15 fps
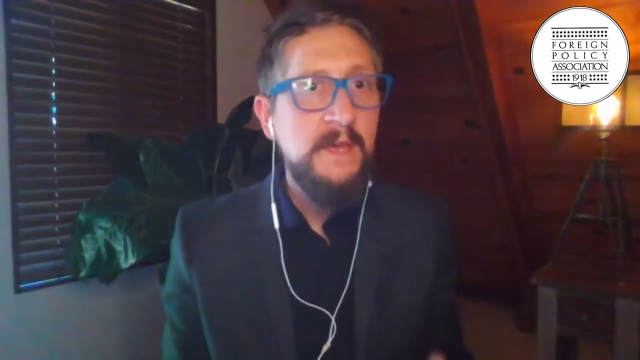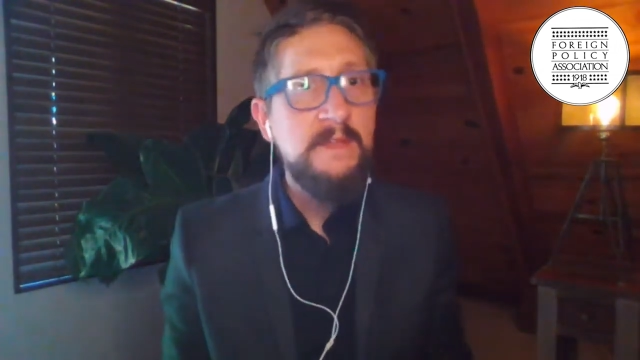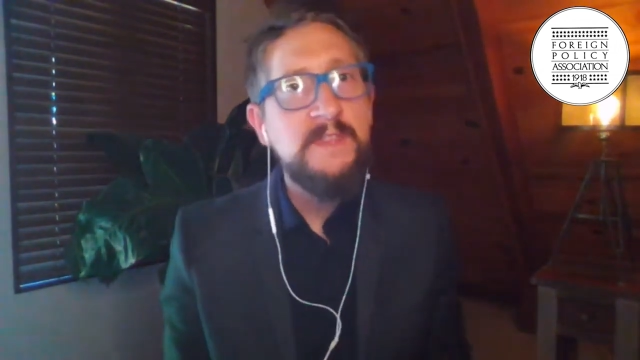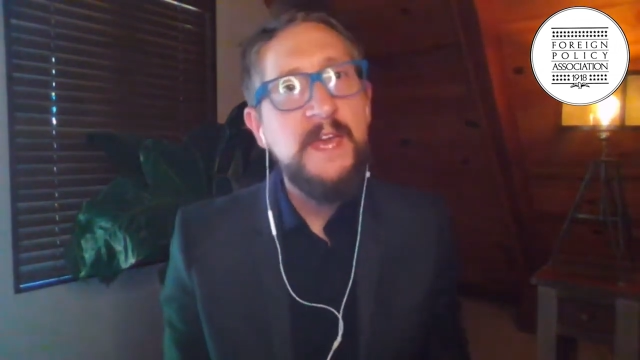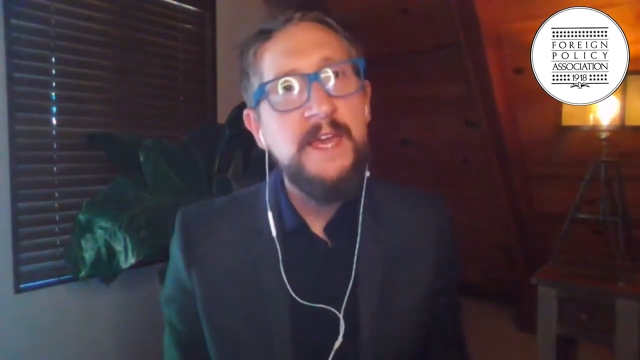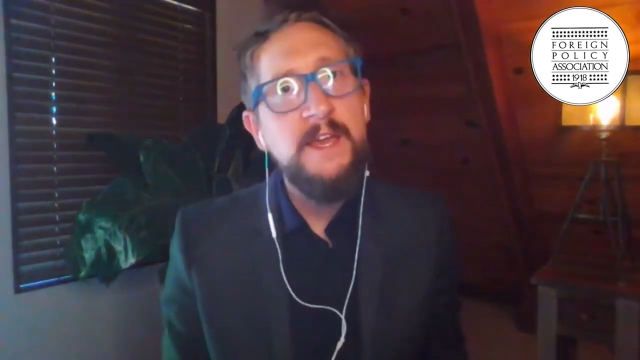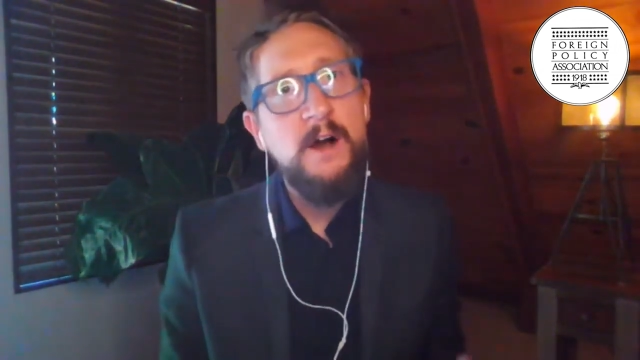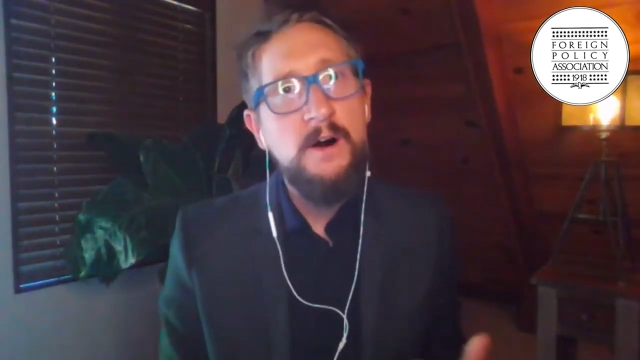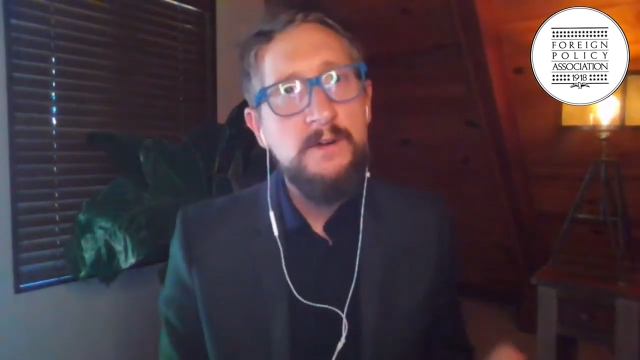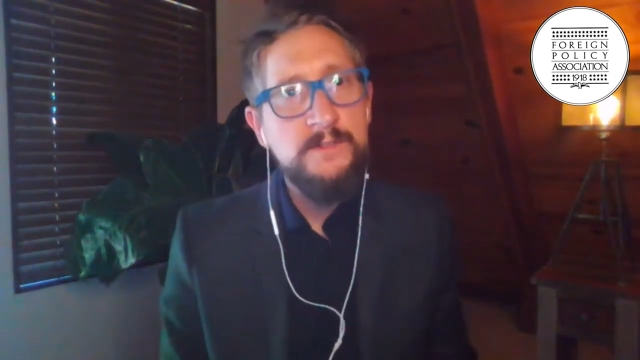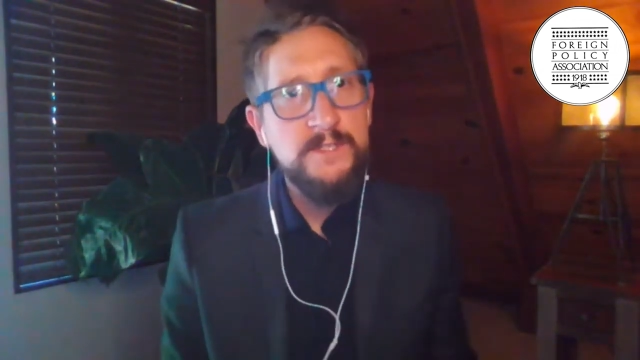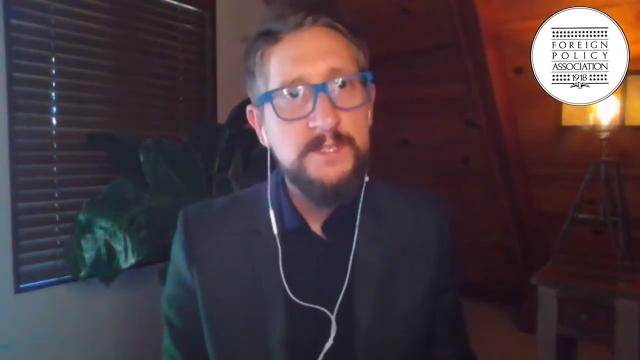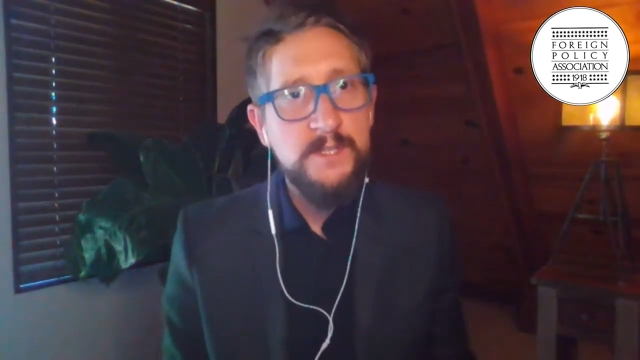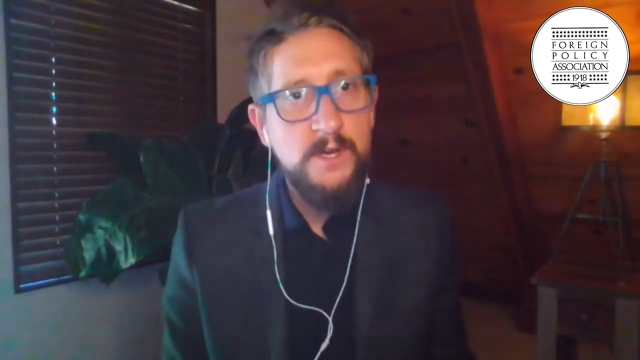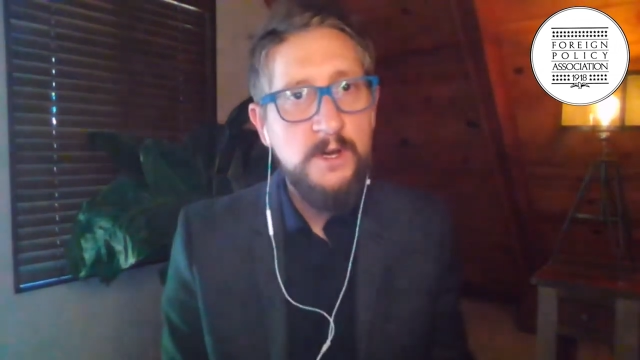they
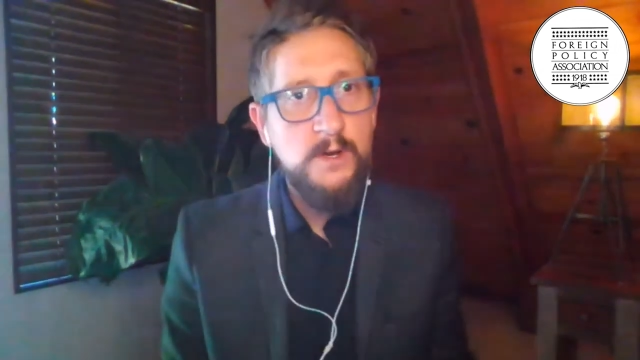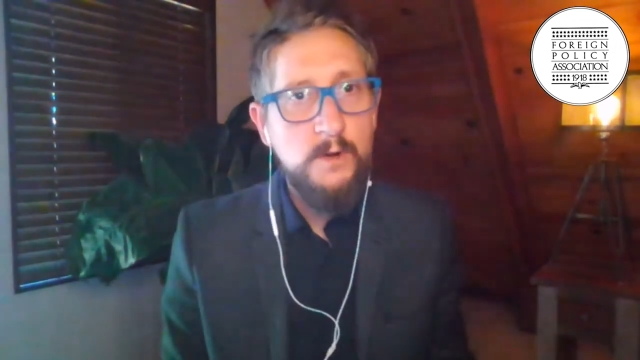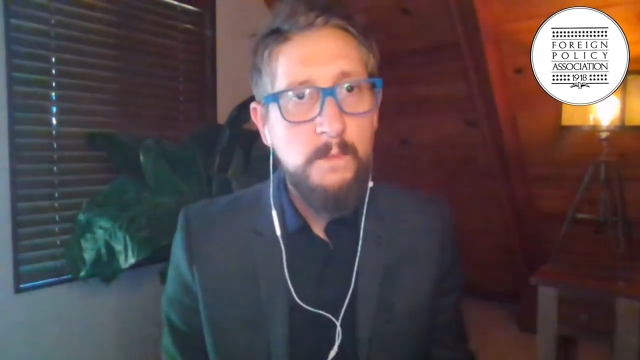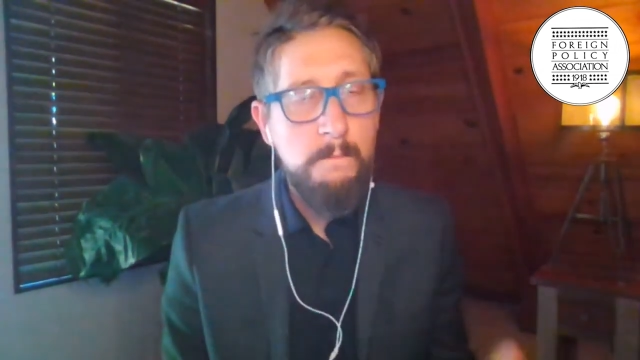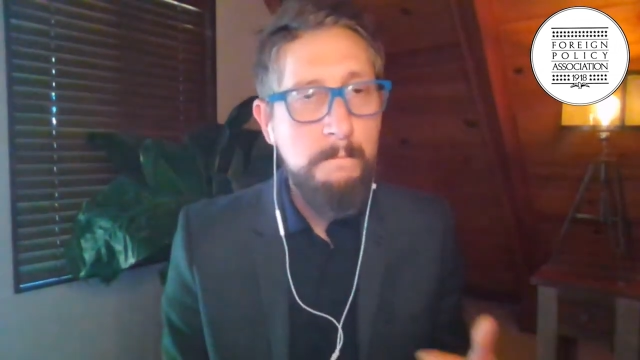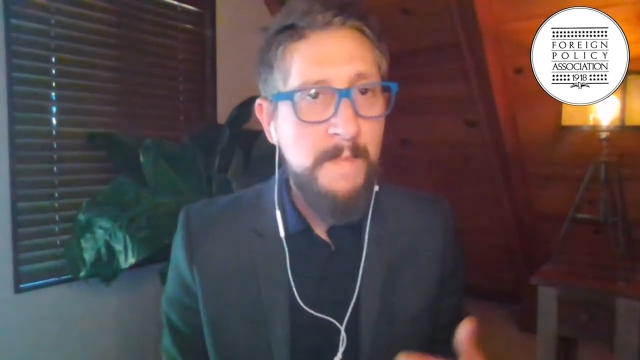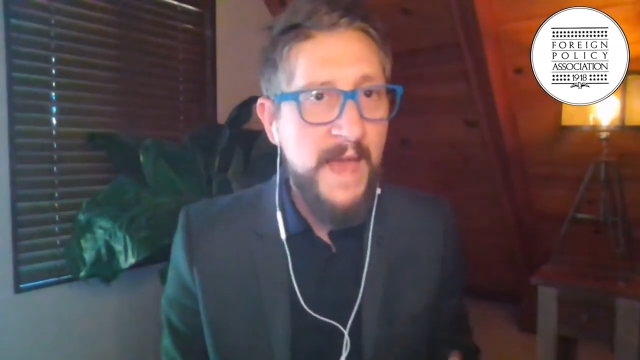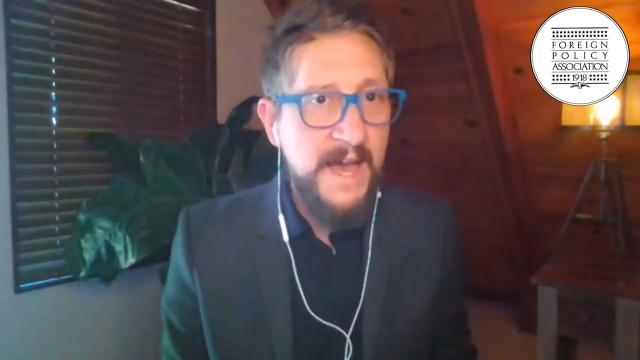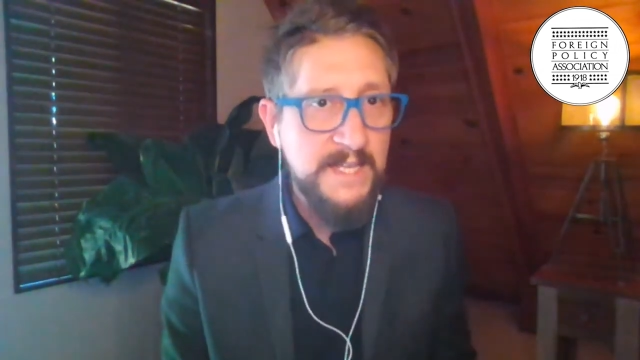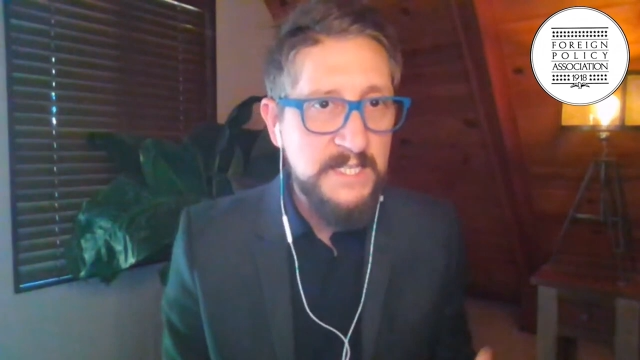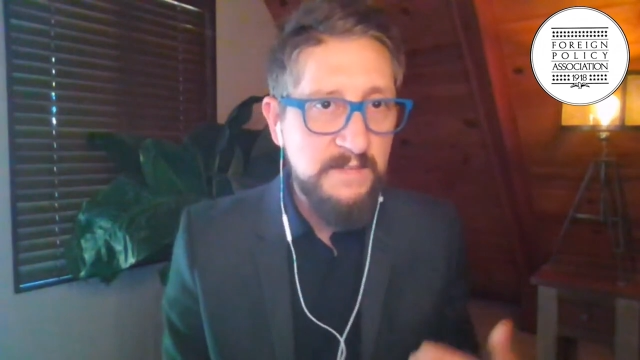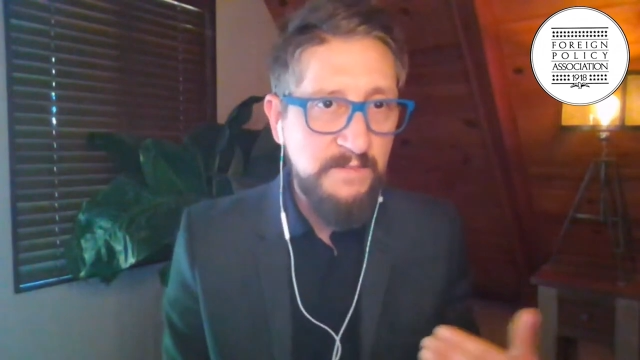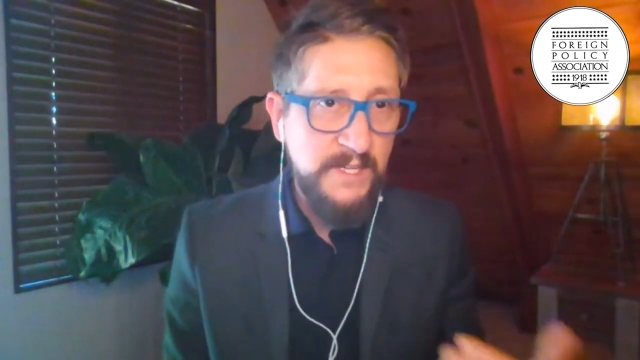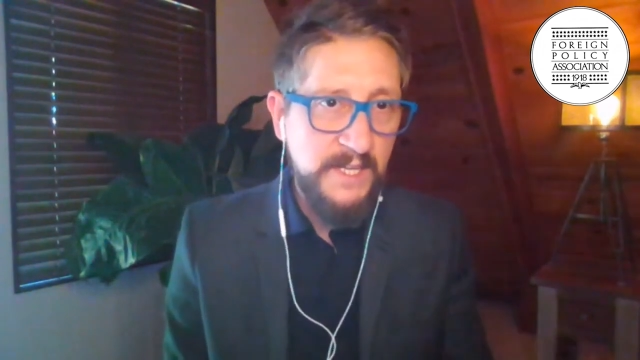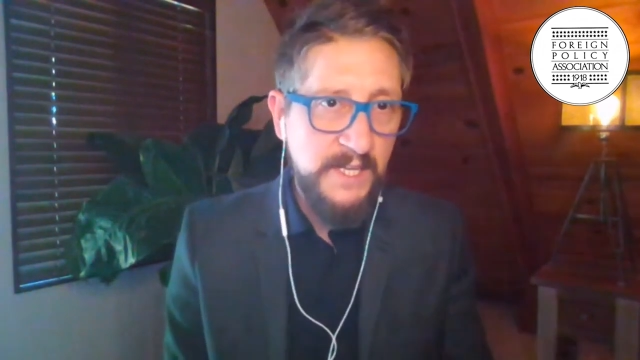also massively